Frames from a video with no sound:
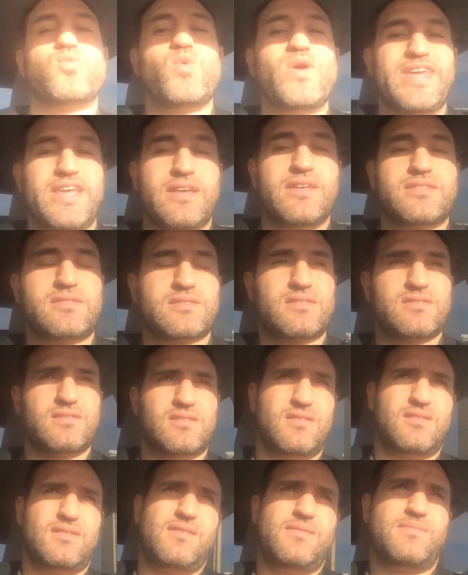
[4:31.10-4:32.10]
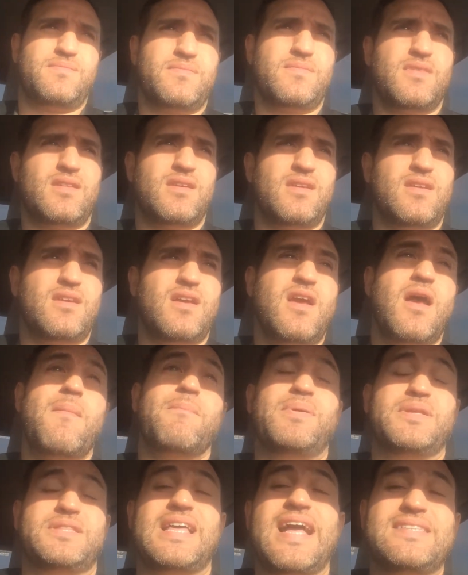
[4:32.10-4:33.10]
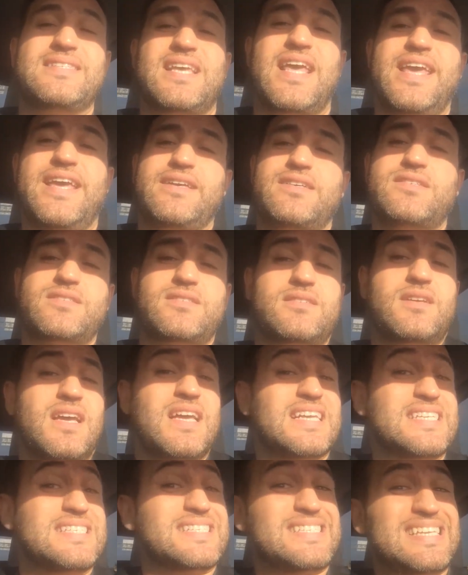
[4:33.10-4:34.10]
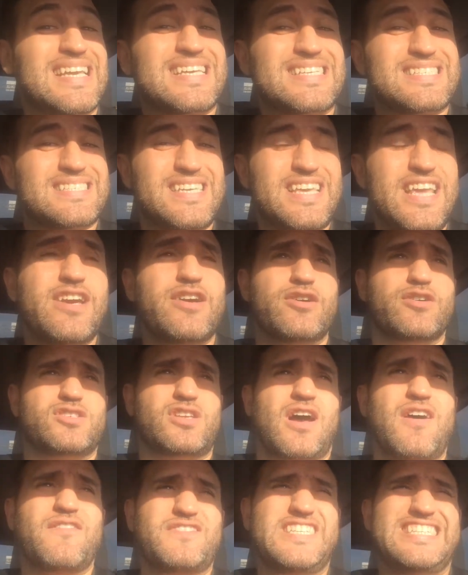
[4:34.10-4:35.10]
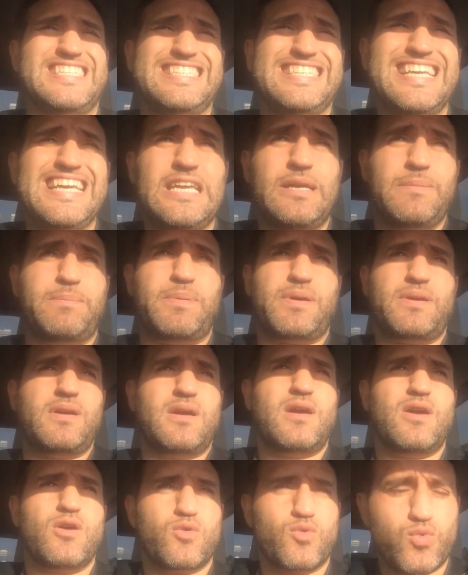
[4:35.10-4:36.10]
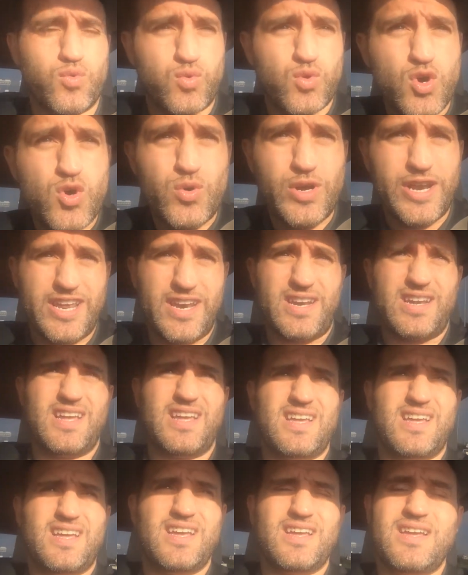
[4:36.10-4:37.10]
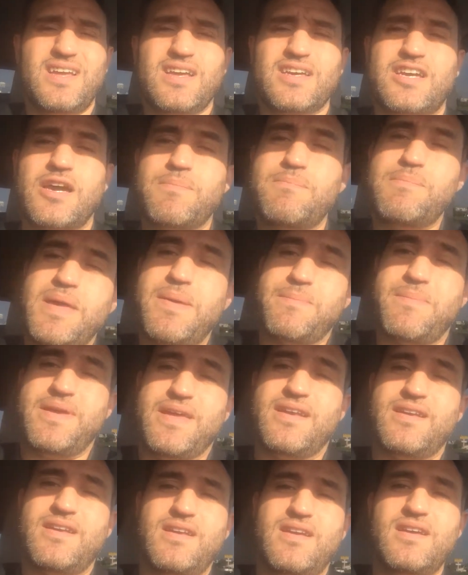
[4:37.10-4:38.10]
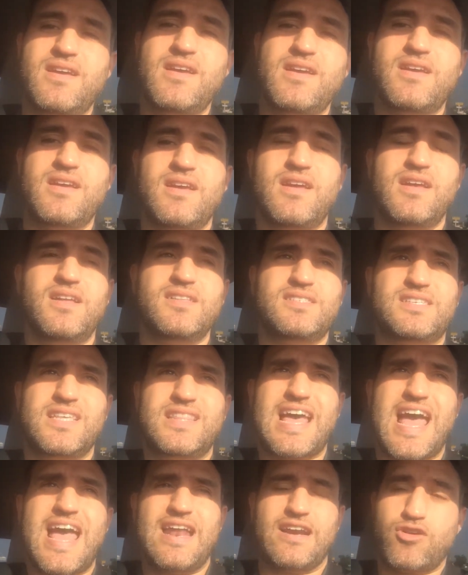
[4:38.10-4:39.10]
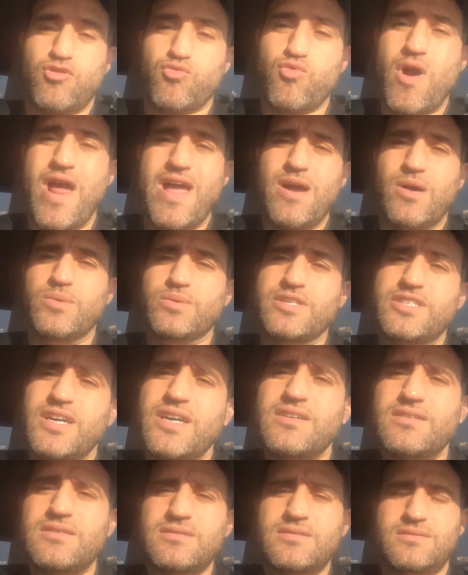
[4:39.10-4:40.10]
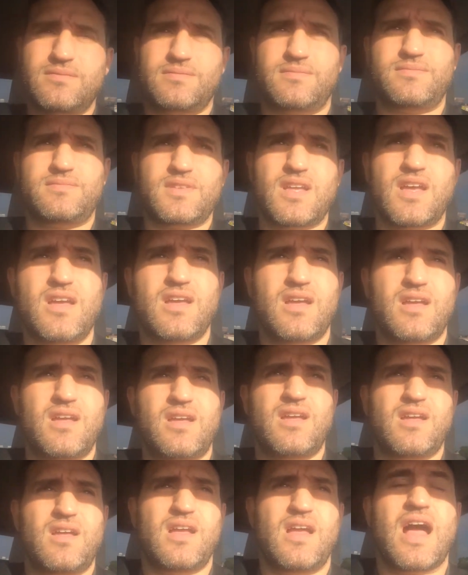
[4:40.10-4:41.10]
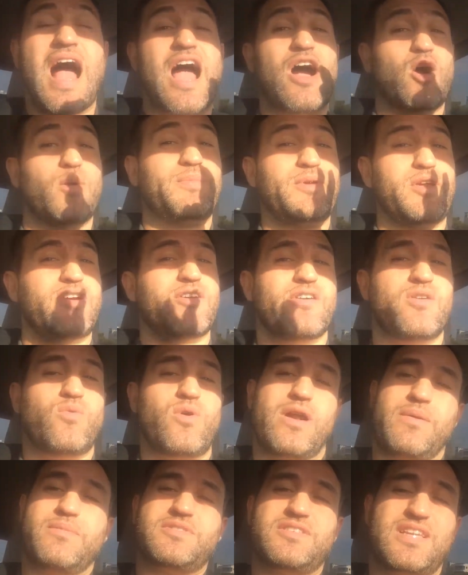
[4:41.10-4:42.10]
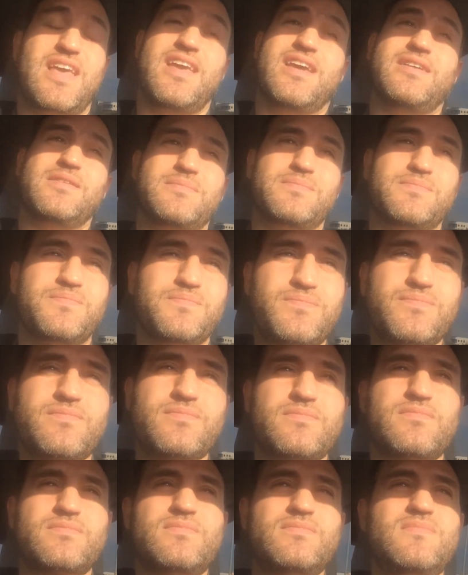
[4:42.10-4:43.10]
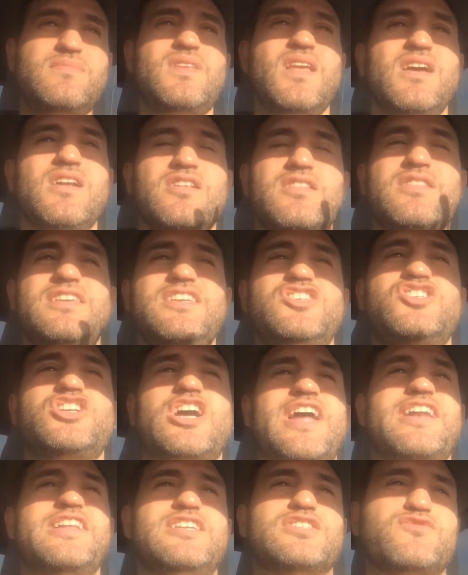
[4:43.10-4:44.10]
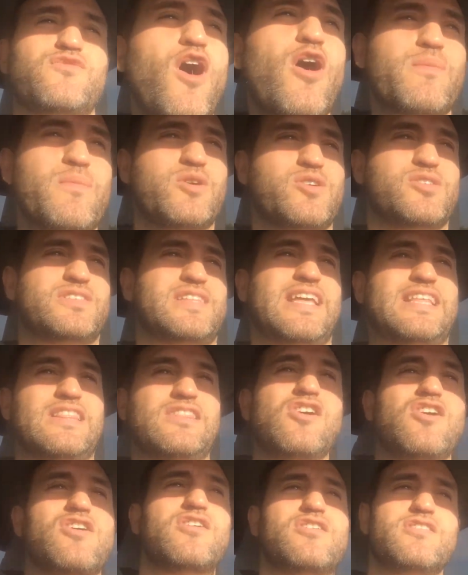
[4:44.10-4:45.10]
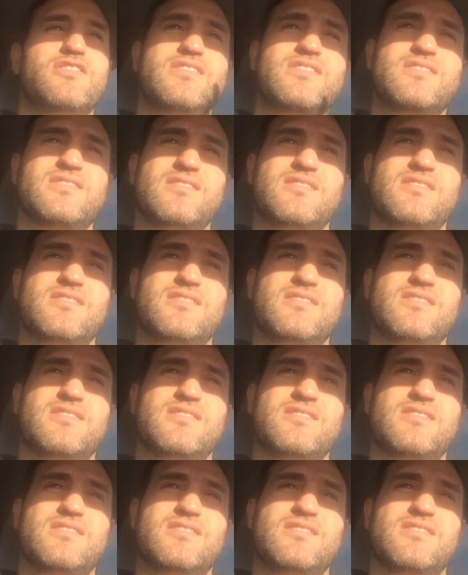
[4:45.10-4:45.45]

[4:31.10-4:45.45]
weeks. But that takes 6 years of deep rooted commitment to that ground. I hope you're hearing what I'm saying. These Chinese farmers, they learn